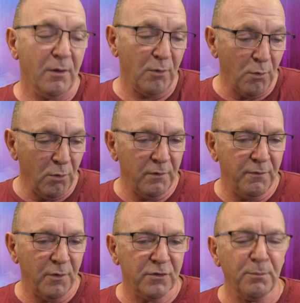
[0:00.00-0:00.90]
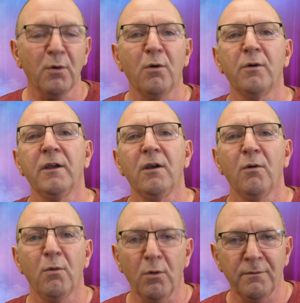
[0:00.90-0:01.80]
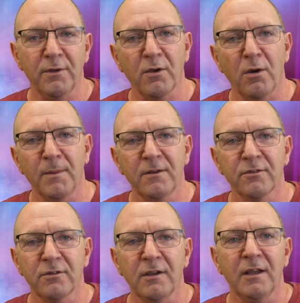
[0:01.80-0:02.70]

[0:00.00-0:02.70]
all of your support, all of your comments,